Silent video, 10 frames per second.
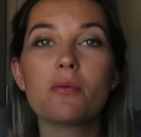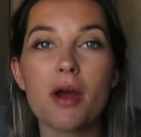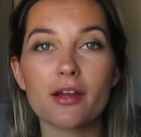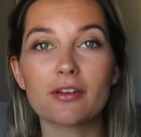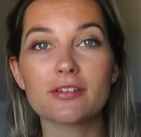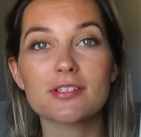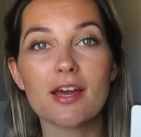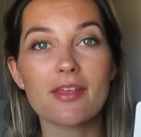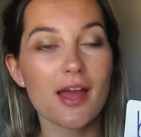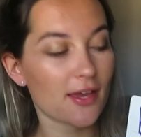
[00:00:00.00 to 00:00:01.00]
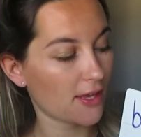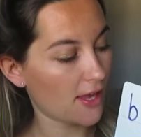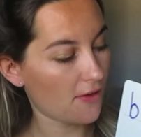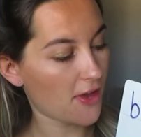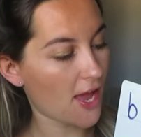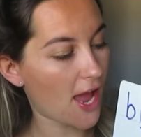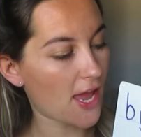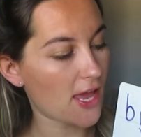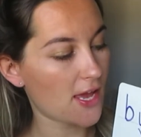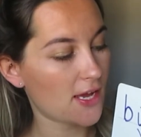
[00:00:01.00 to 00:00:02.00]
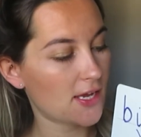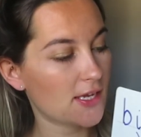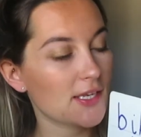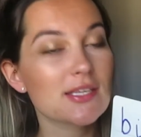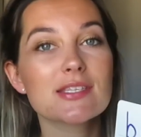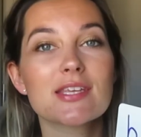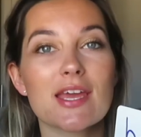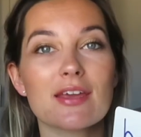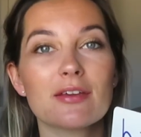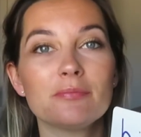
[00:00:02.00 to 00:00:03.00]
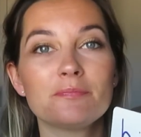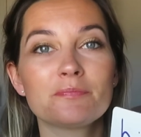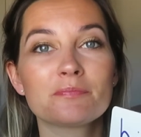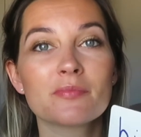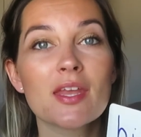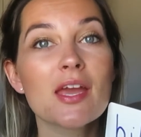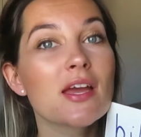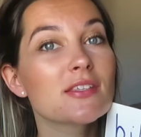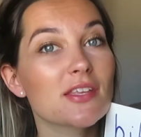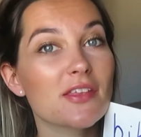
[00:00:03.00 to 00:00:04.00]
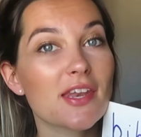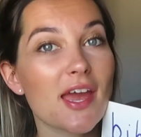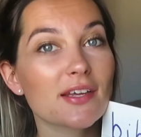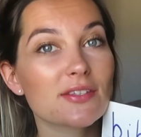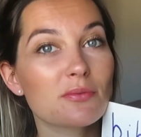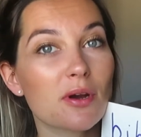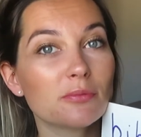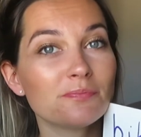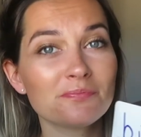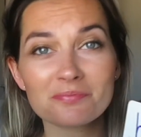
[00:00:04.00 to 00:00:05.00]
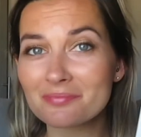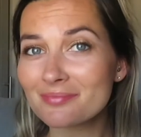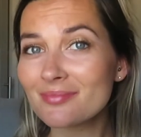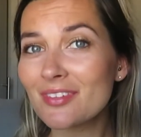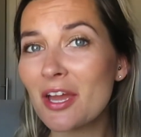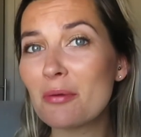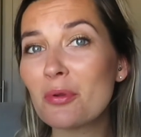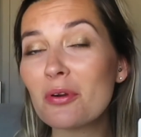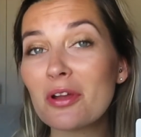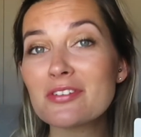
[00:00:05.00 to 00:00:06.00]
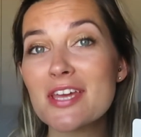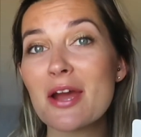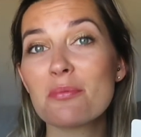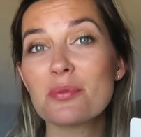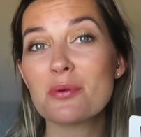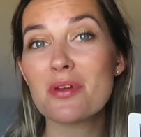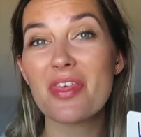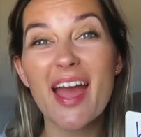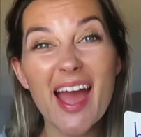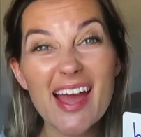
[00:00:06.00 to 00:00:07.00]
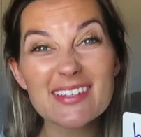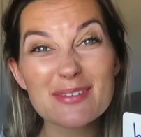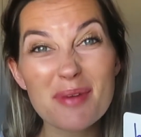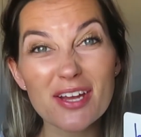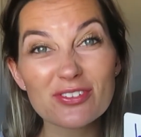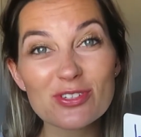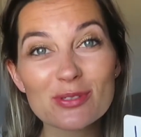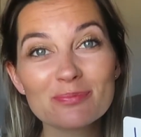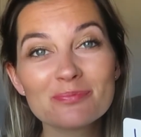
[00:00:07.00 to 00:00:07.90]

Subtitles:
work looks like that, give it a tick. So the next one, I'm not going to help you with as much.